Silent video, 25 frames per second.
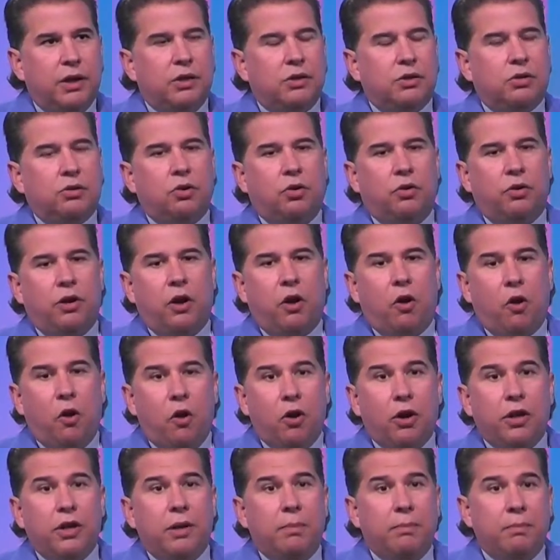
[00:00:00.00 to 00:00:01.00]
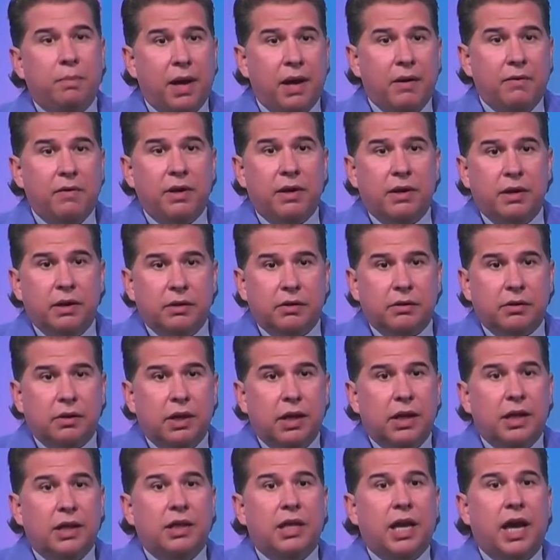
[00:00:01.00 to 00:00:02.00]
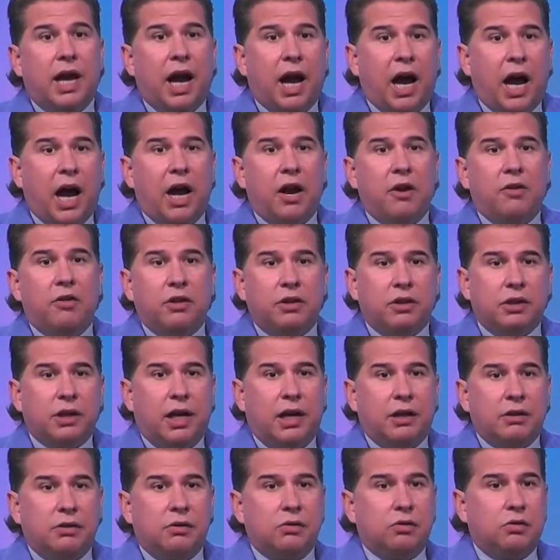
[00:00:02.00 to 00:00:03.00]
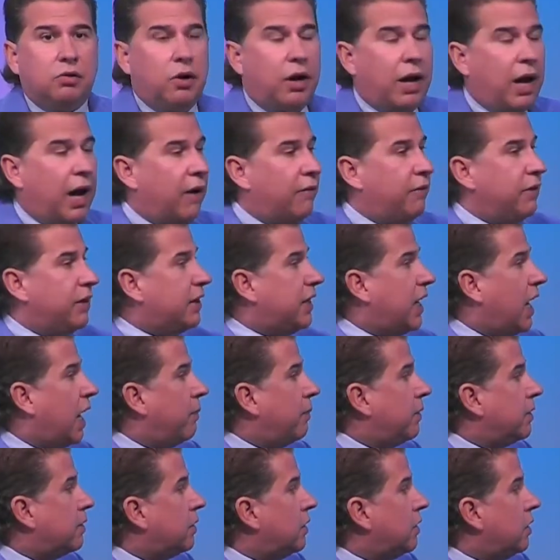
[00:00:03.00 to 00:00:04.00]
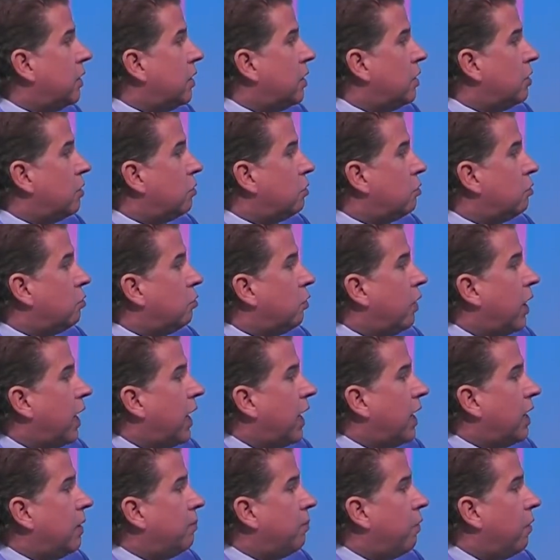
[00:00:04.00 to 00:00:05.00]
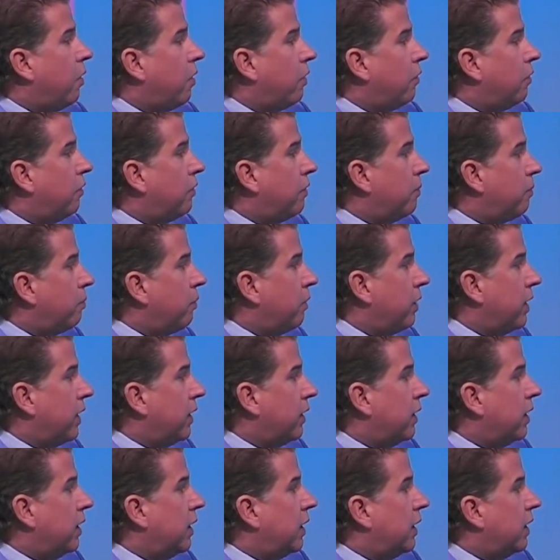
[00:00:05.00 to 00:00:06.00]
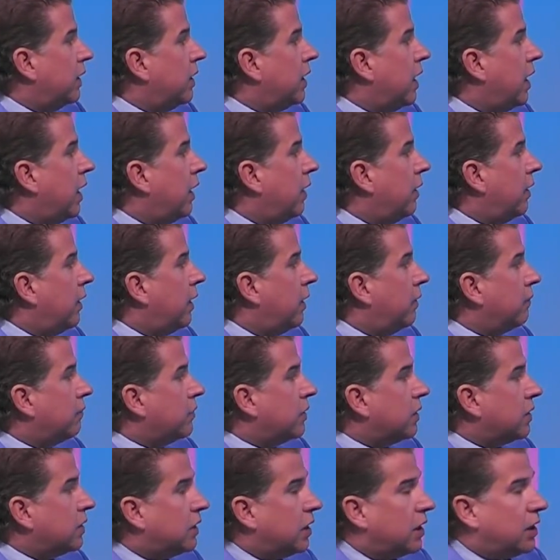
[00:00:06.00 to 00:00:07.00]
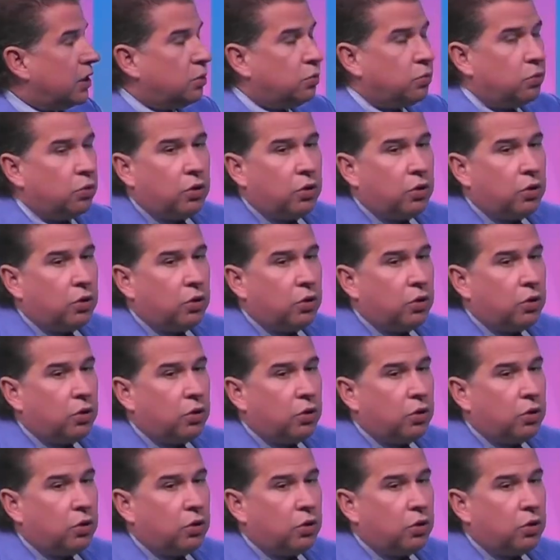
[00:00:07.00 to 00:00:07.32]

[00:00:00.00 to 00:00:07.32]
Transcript: so the earlier the baby is, the higher the chances of having damage to any part of the brain. The, um, this will